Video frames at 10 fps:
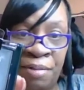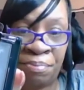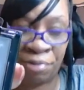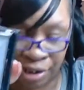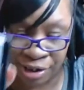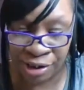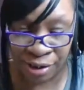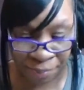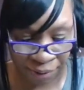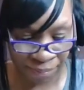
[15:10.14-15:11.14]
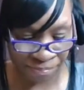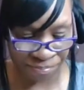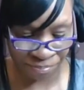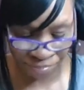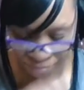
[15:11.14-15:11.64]
pretty, pretty shimmer.
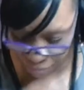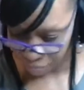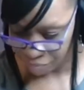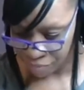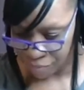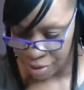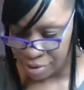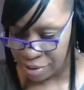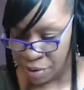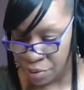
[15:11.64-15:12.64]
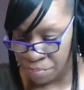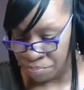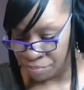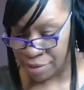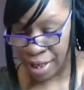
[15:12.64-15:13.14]
So
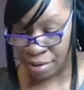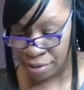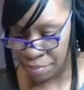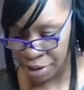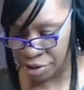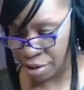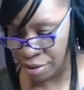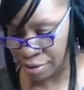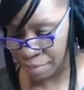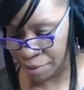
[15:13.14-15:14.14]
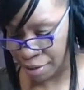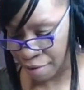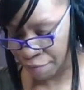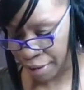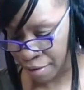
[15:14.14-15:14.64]
now let me show you something
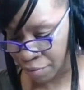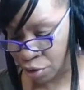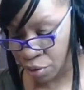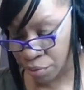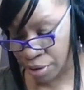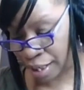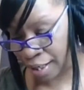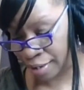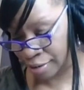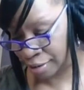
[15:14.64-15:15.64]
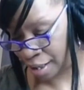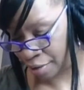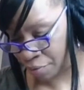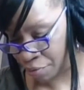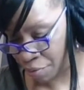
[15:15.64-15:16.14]
I found. Loose
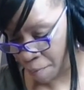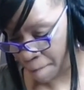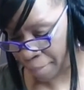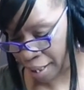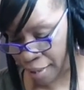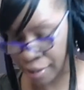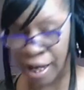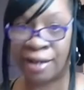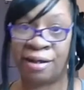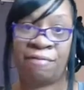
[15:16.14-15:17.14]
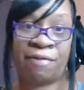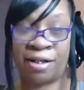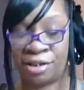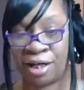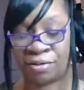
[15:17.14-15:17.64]
eyeshadow by, I love
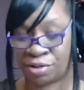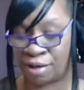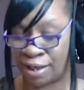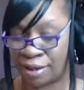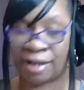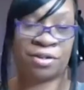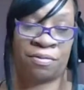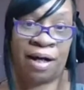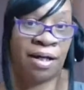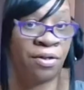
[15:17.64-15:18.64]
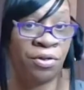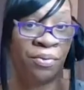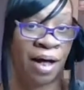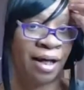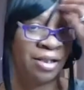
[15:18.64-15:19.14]
eyeshadow, so I like trying
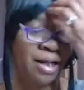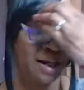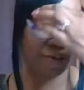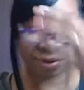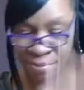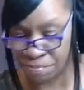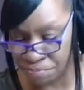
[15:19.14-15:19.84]
new eyeshadows.